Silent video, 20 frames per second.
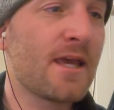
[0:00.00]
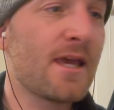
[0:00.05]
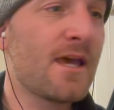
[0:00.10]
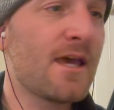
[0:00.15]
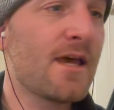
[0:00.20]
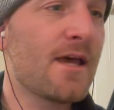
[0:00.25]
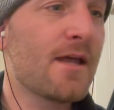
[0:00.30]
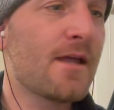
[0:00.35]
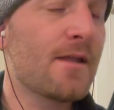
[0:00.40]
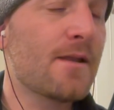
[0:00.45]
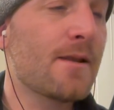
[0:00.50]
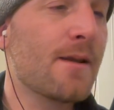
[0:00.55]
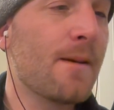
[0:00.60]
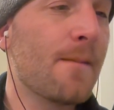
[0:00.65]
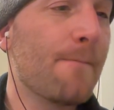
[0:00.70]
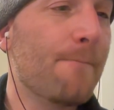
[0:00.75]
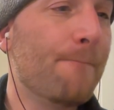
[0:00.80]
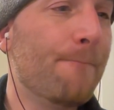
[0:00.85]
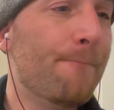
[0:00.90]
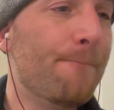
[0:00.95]

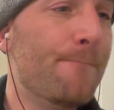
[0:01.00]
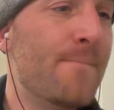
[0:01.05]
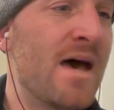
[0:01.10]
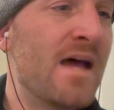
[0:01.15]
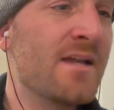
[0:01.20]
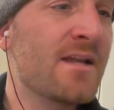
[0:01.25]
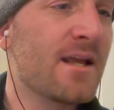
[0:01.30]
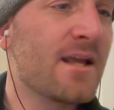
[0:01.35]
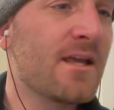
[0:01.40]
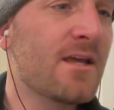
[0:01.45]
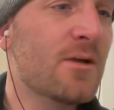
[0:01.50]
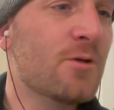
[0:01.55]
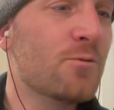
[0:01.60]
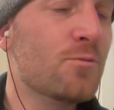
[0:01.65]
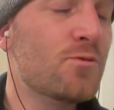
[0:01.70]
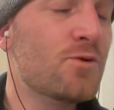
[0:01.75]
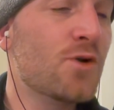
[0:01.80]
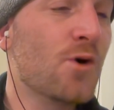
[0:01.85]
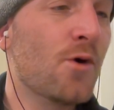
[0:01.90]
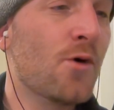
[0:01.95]
and
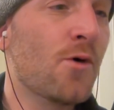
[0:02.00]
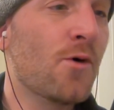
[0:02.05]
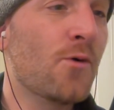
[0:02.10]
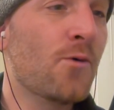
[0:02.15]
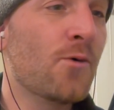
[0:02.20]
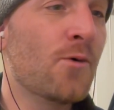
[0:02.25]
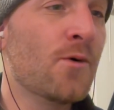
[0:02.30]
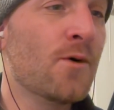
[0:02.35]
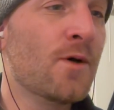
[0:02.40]
Megiddo,